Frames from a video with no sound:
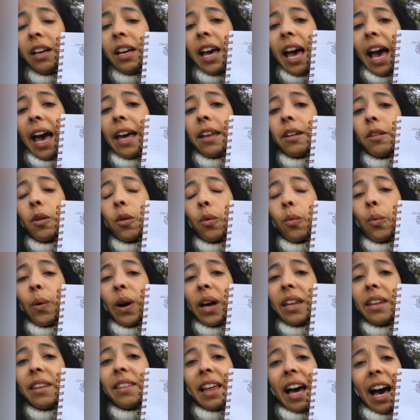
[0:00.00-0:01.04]
And
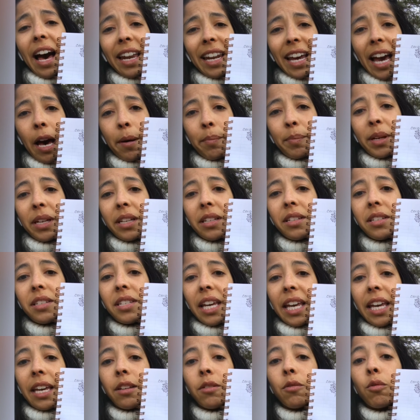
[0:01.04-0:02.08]
when that happens,
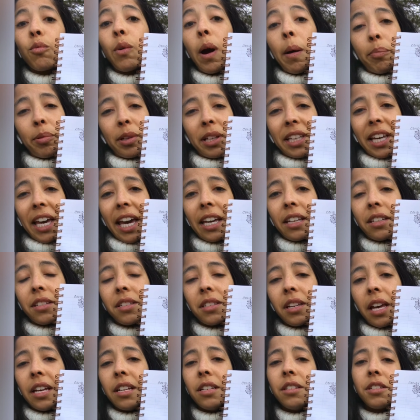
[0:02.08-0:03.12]
it replicates.
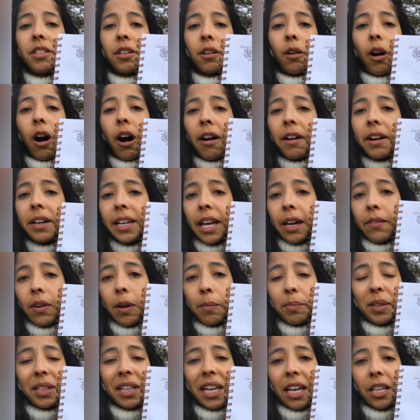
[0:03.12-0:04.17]
And so RNA
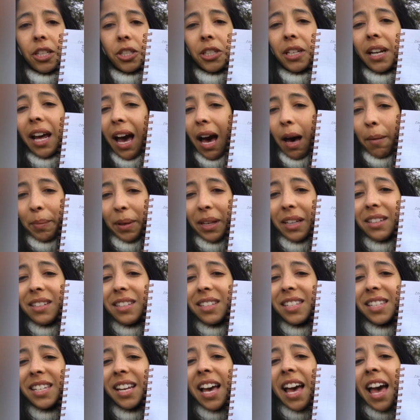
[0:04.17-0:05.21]
replication
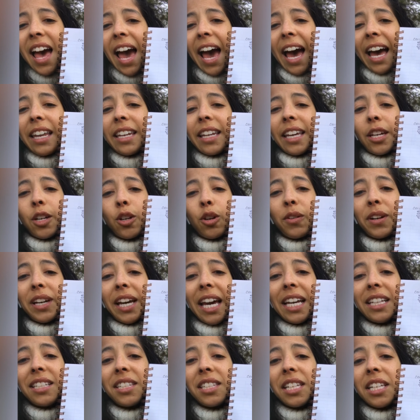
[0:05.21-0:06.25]
happens, and it
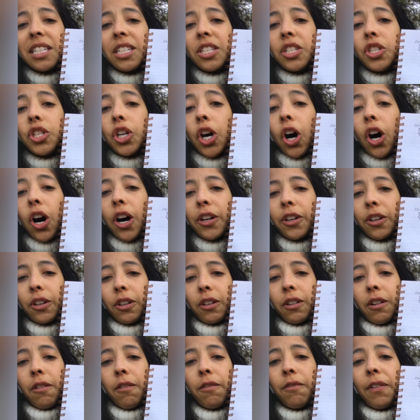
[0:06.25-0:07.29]
creates these
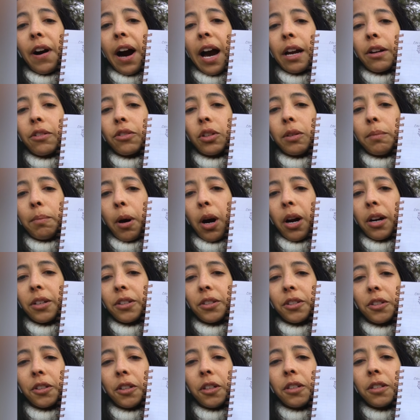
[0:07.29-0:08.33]
daughter viral
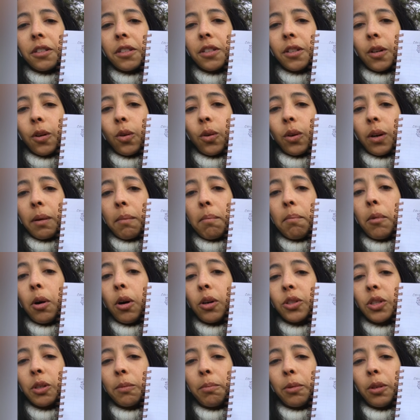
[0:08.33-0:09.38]
particles or
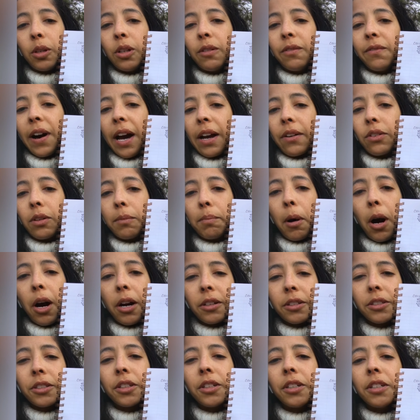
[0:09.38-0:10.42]
multiple viral
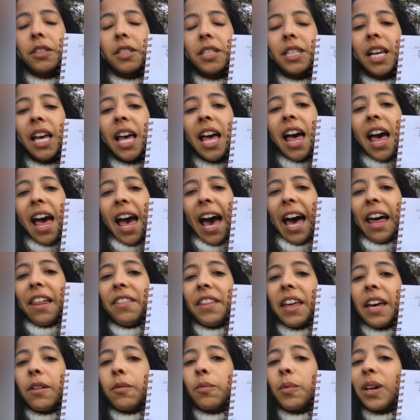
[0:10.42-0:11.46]
particles. And
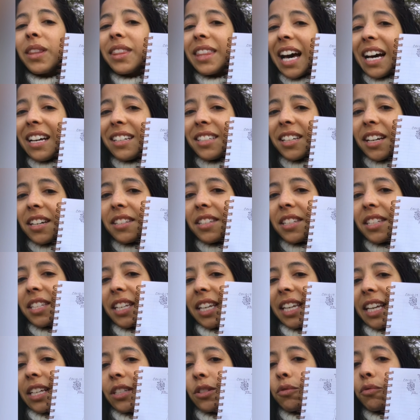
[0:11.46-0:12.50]
then what that does is it
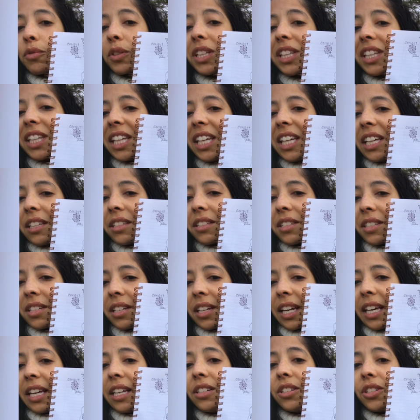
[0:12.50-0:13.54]
gets released
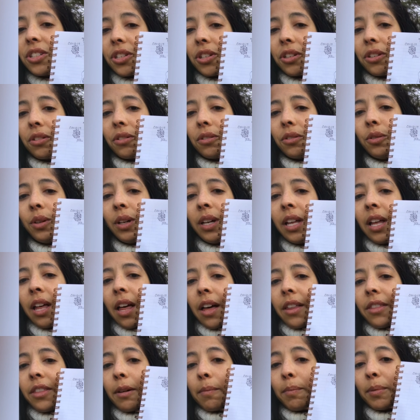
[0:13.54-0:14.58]
into
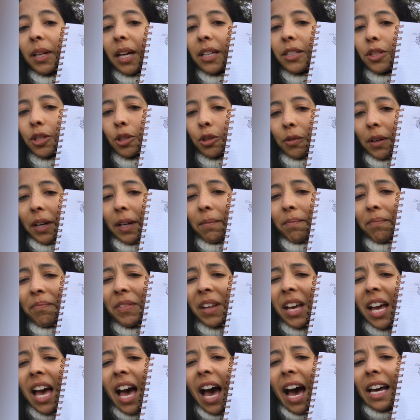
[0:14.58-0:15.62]
the bloodstream.
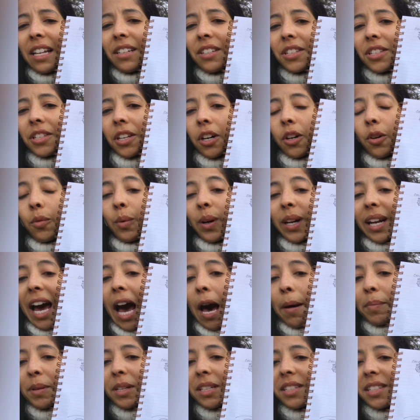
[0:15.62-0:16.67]
And so what
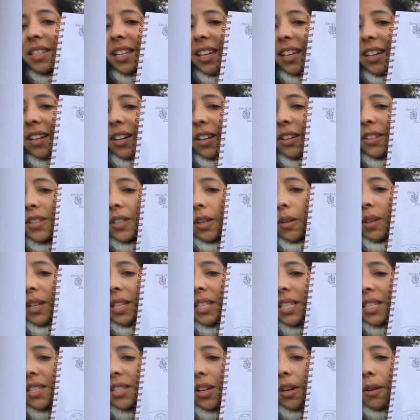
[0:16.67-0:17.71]
happens here, so this
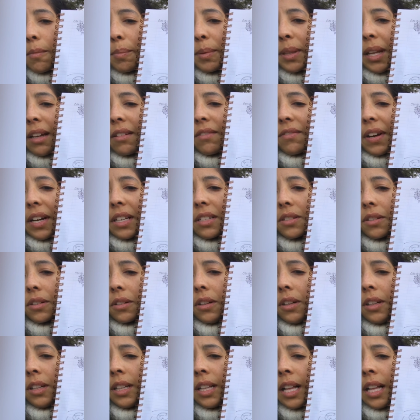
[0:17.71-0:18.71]
is our blood vessel.